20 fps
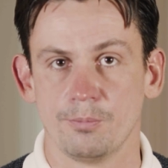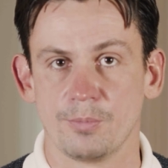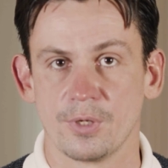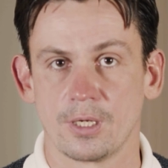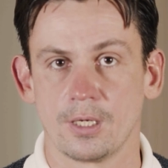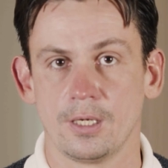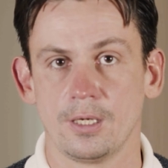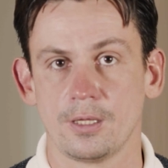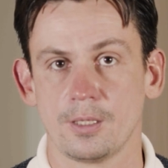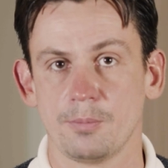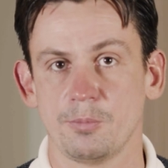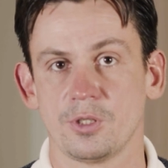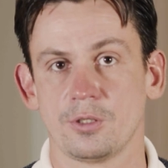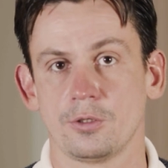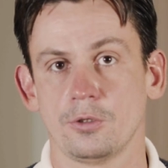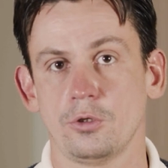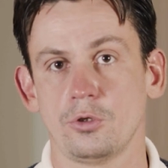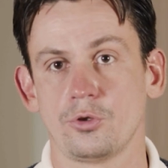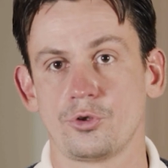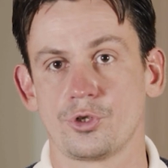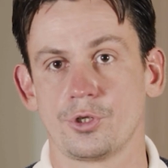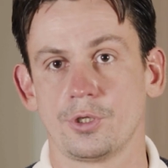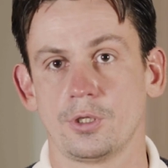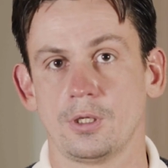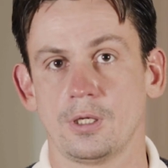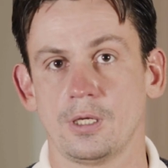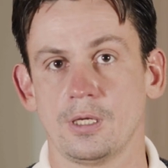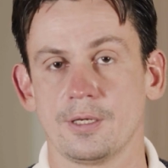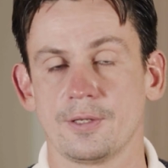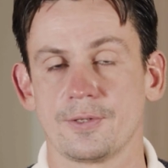behind the
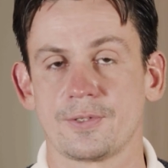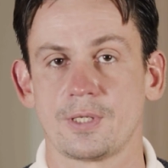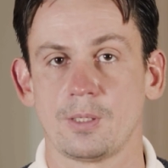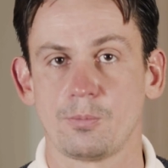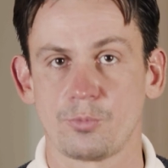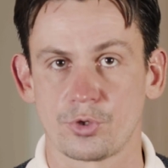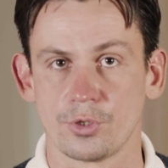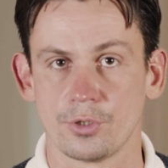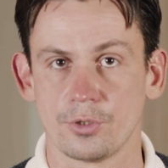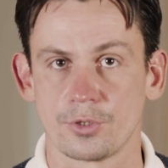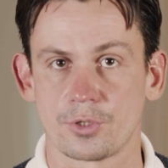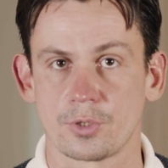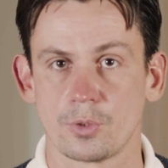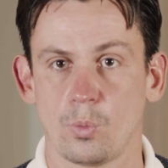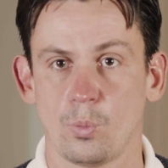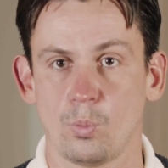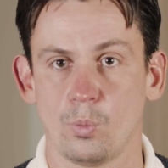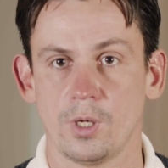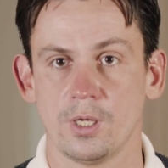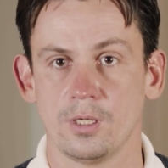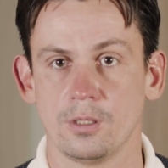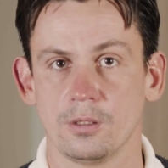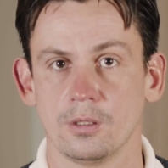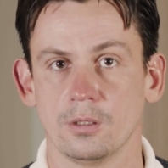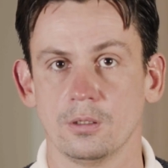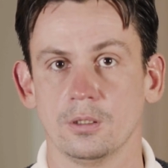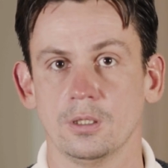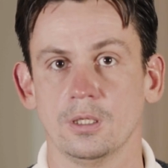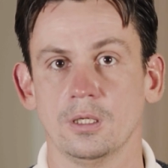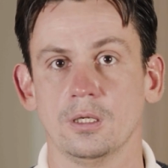methodology and assumptions
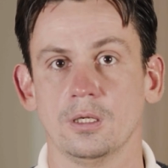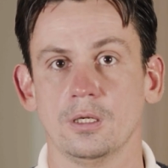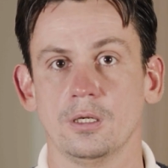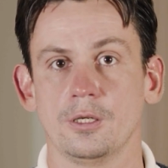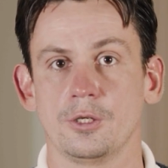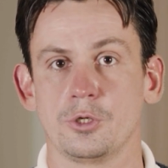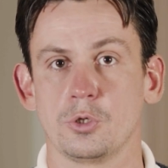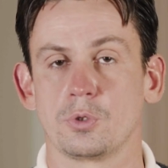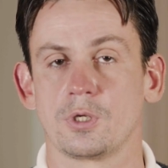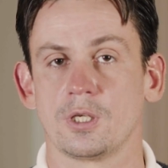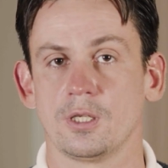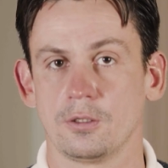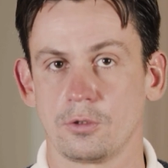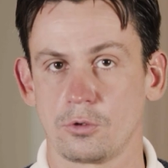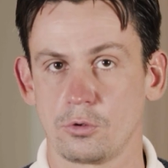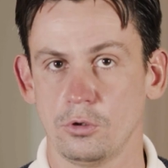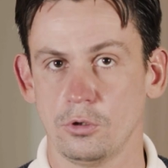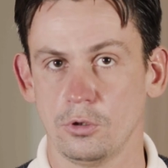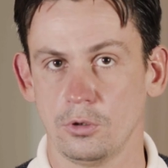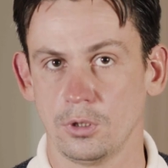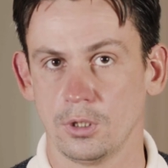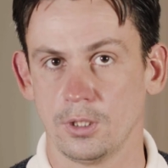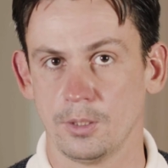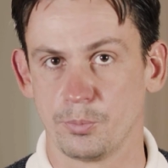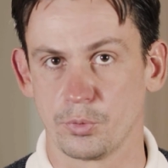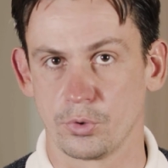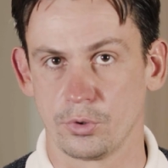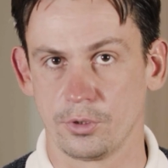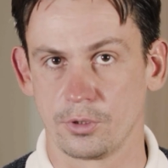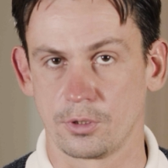when you can call
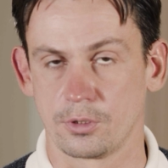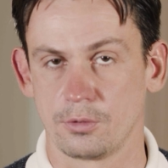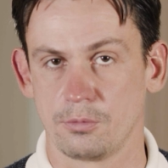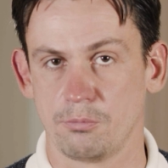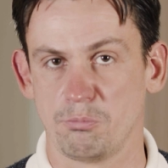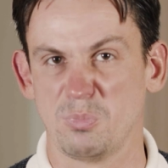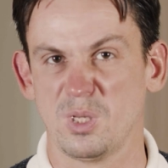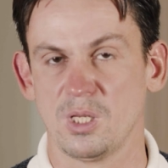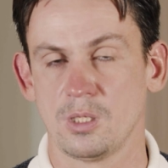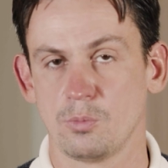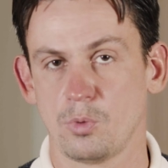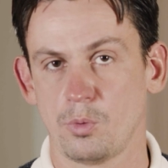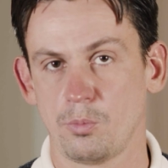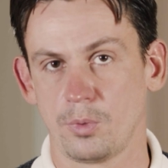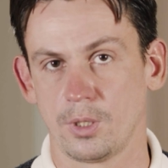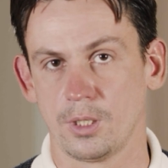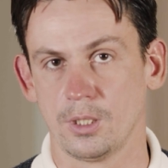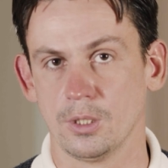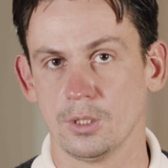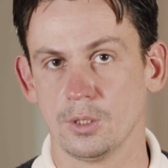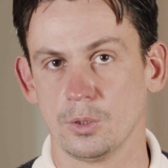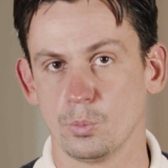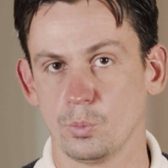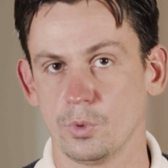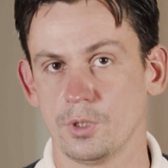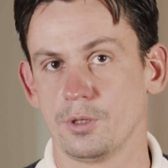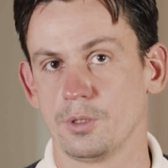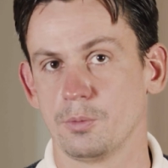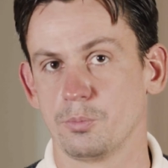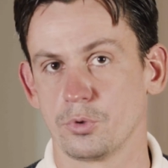a product minimum and
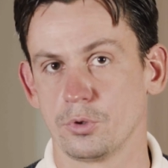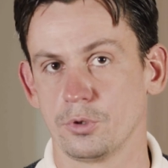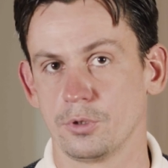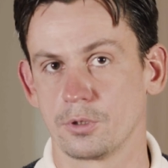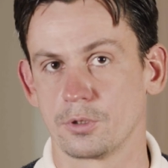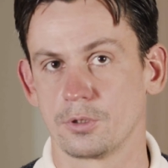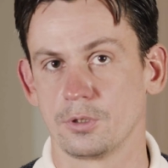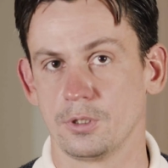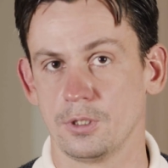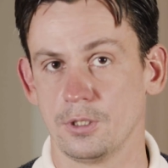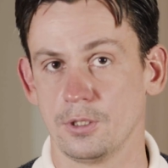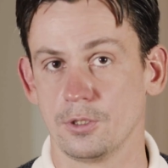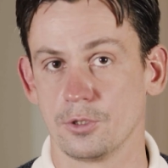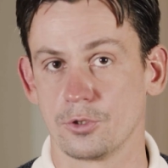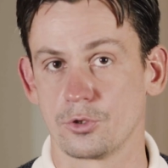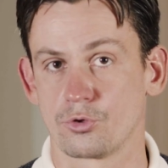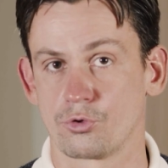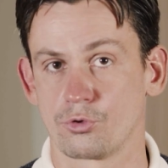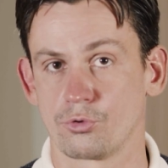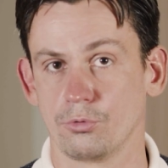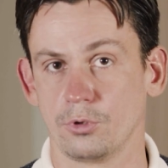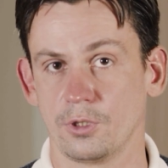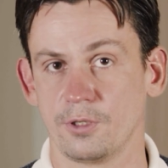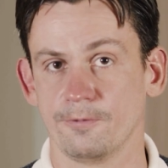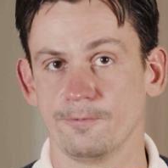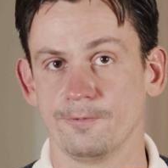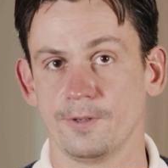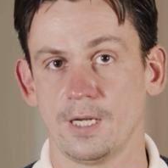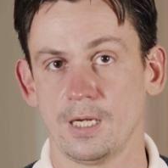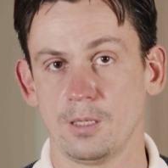when the product is
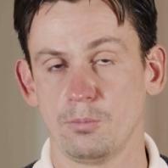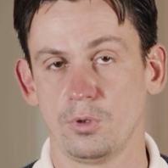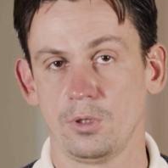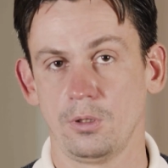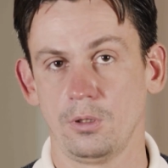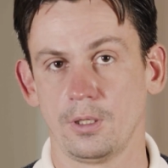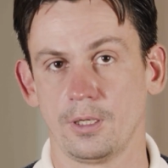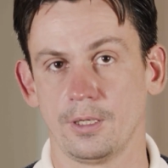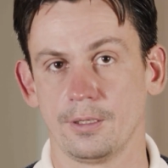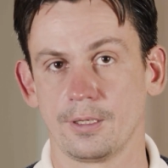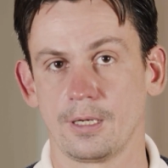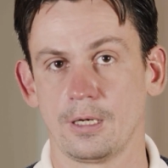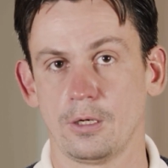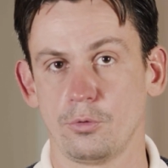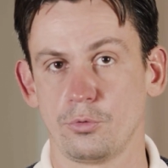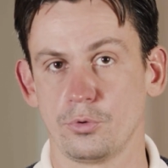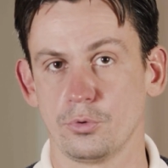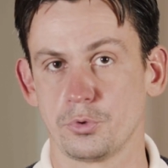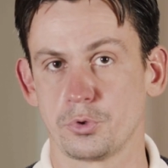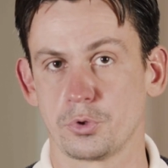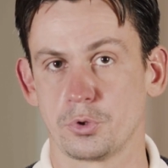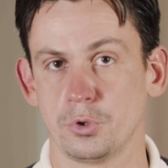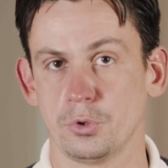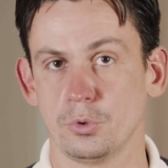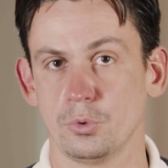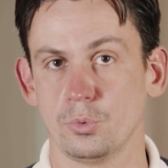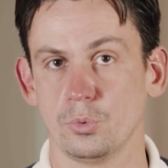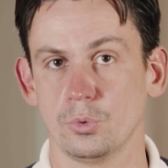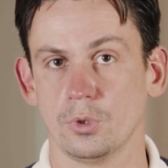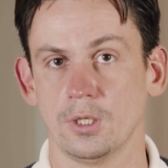truly viable, and how those
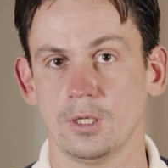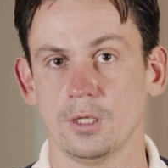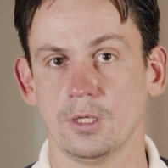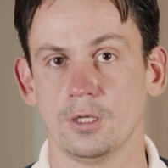two